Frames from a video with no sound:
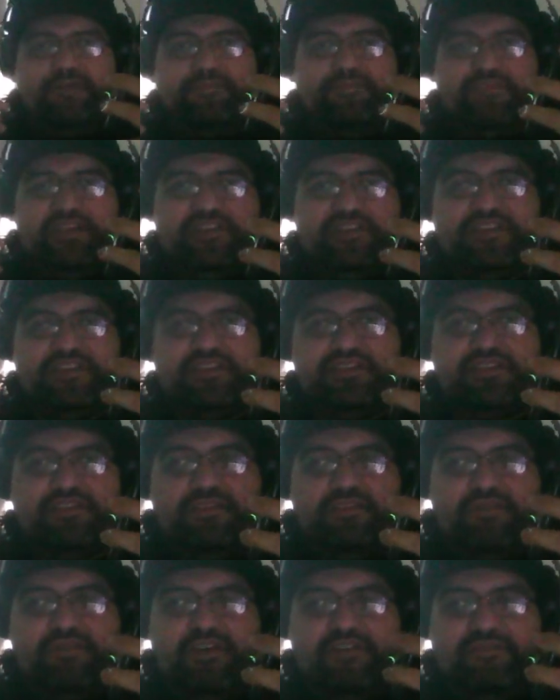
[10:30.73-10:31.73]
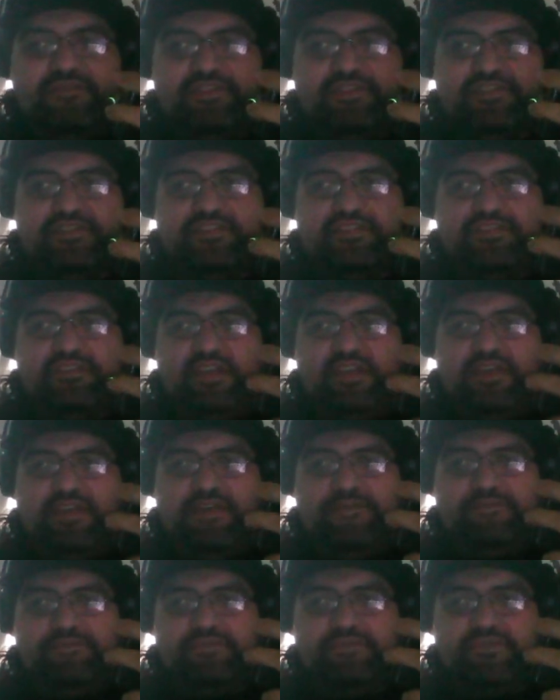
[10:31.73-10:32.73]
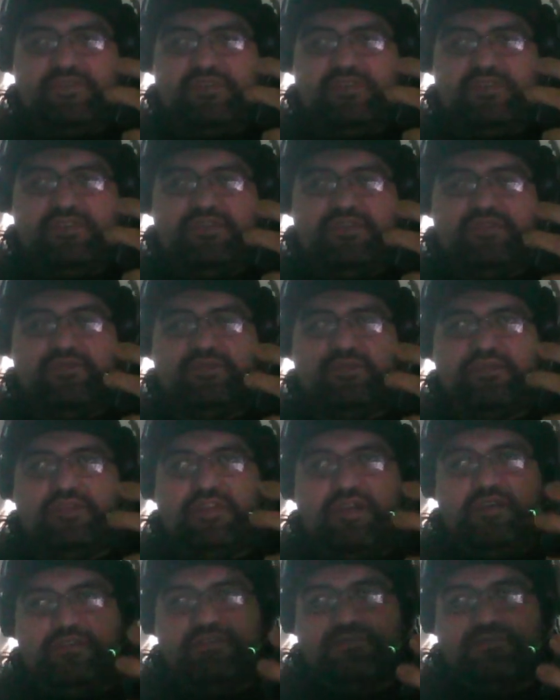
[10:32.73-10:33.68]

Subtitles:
it's just a reference to closed